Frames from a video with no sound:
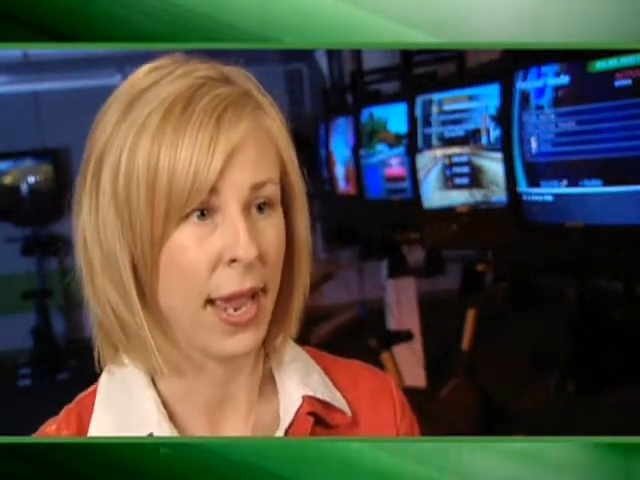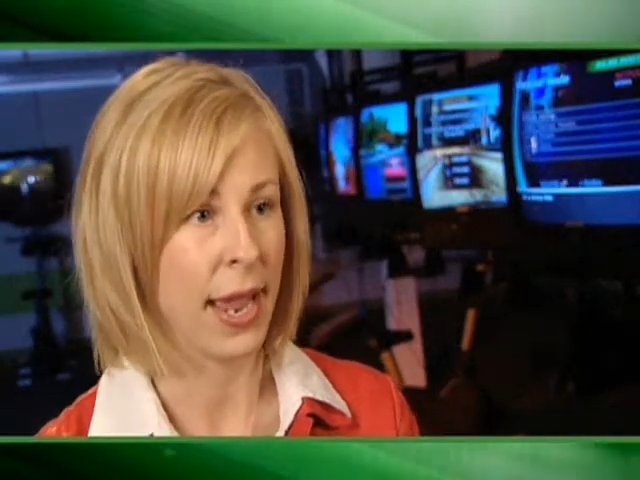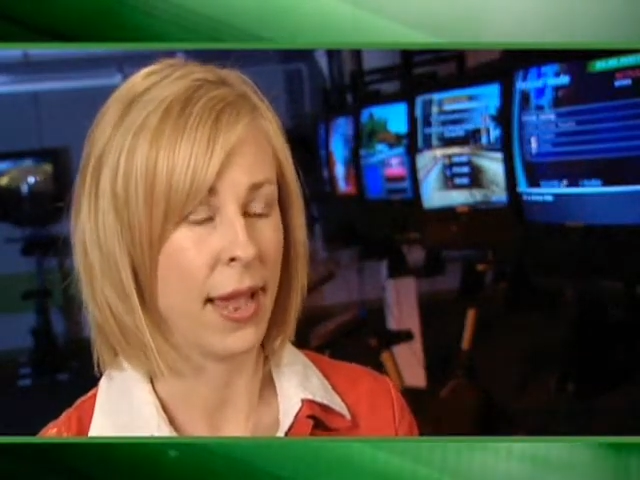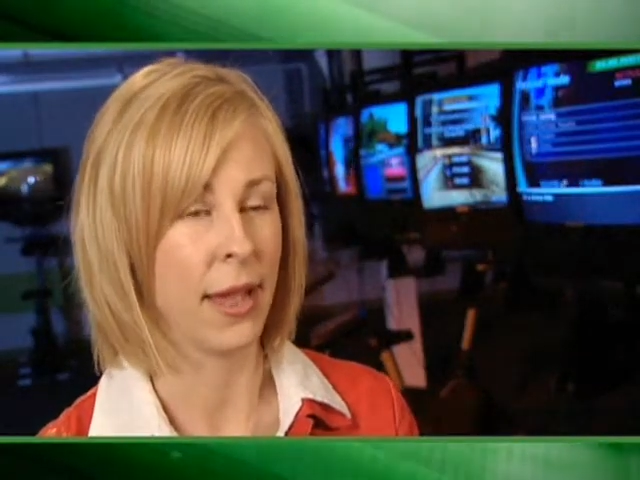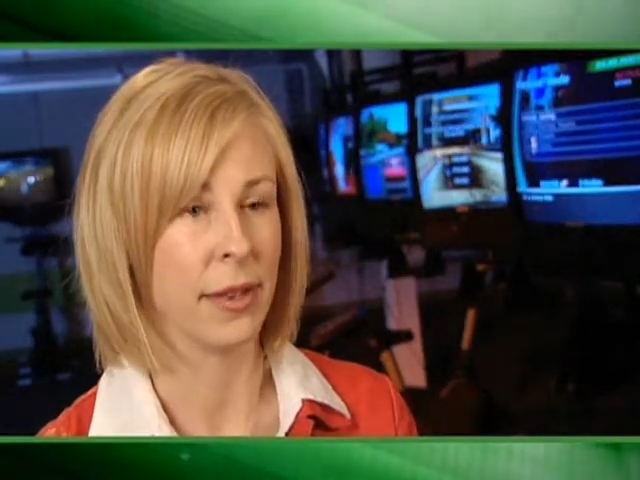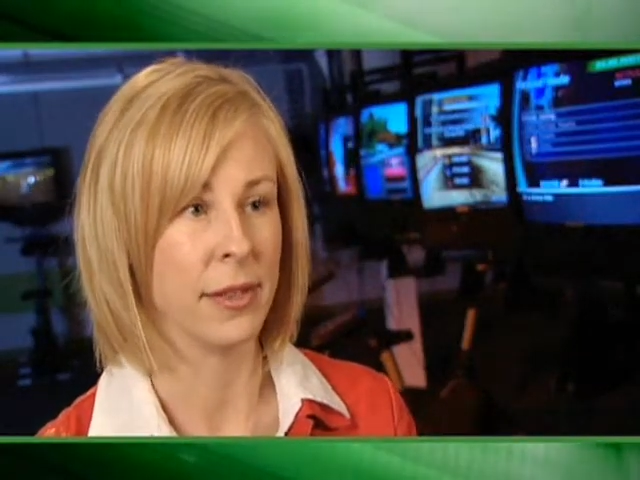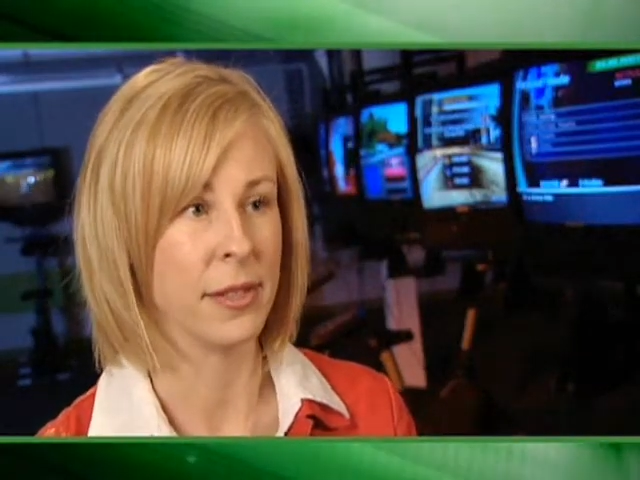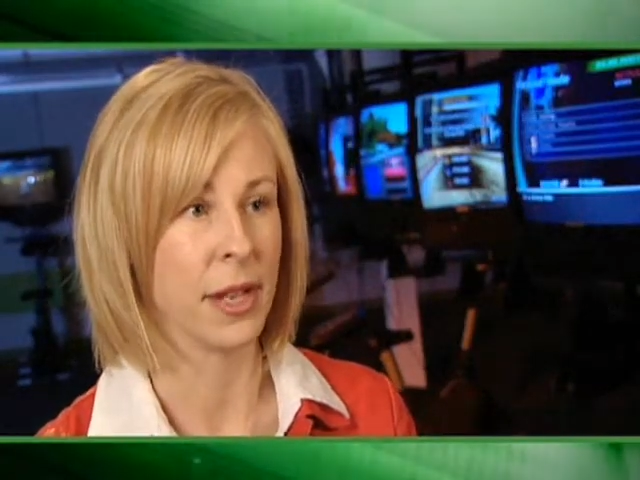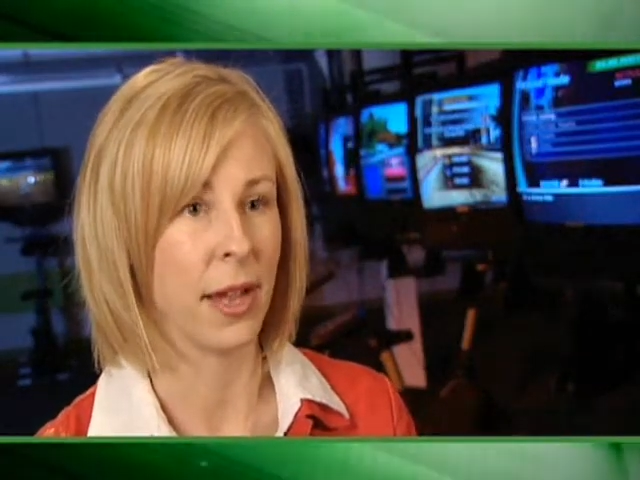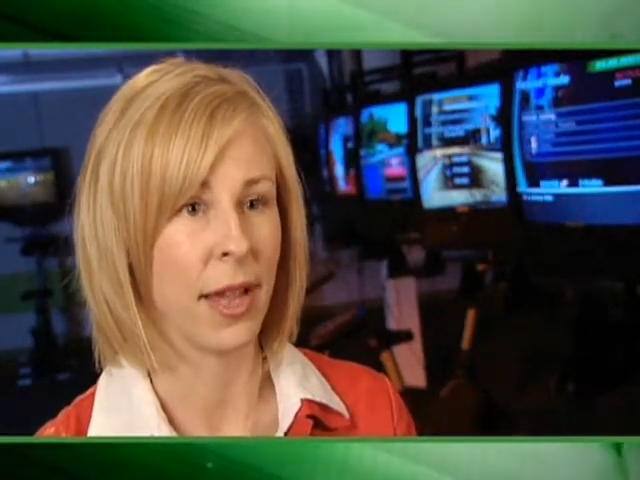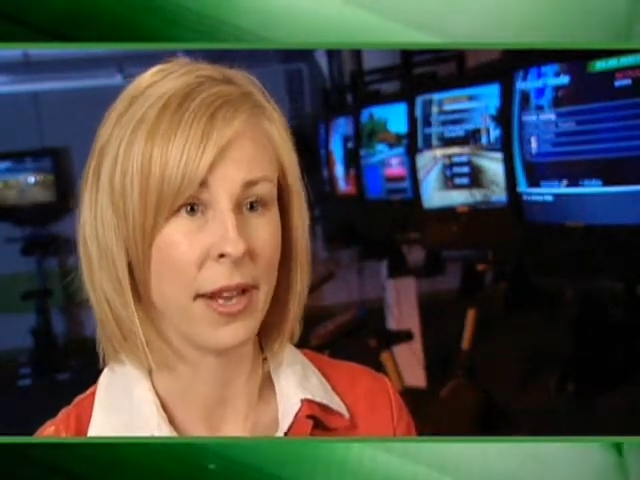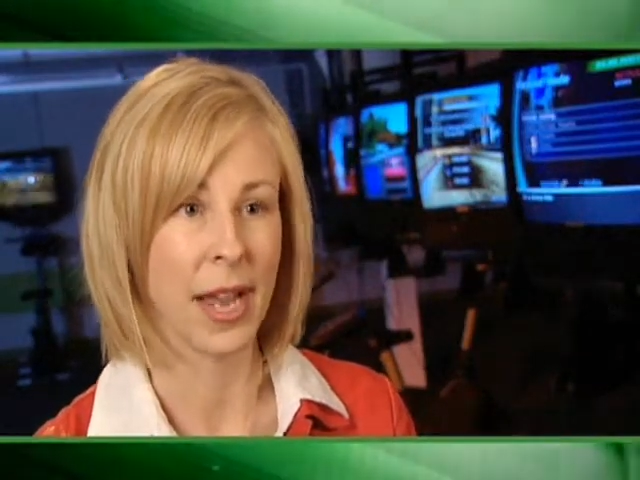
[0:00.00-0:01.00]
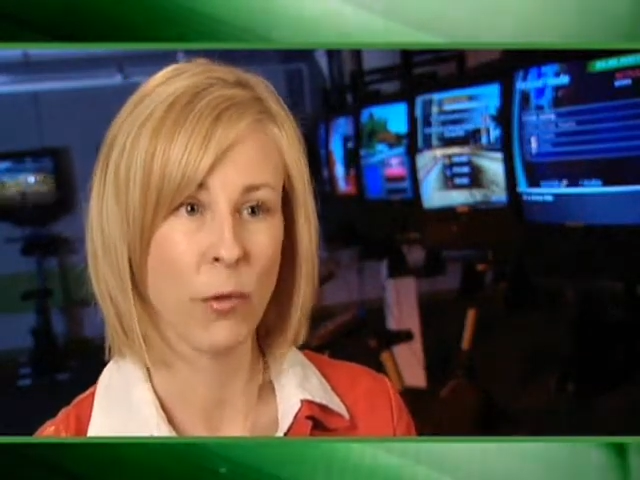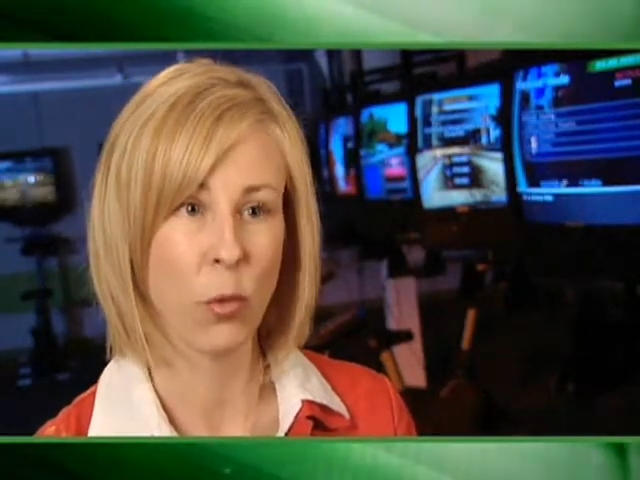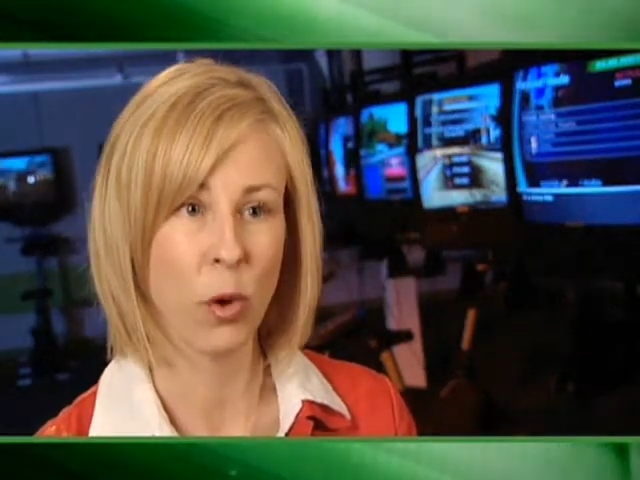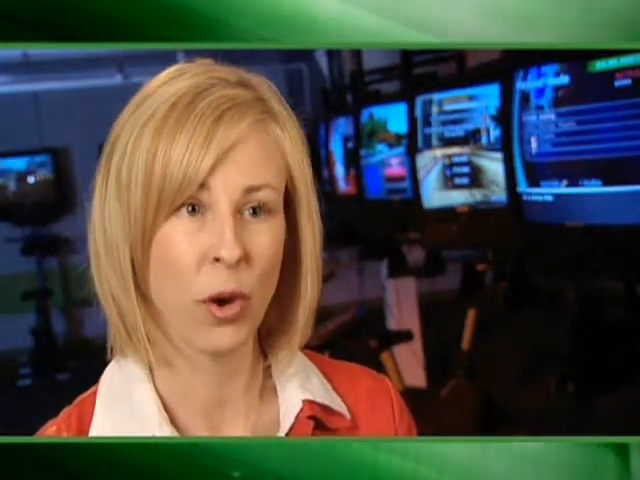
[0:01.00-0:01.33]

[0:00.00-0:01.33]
and, uh, and have a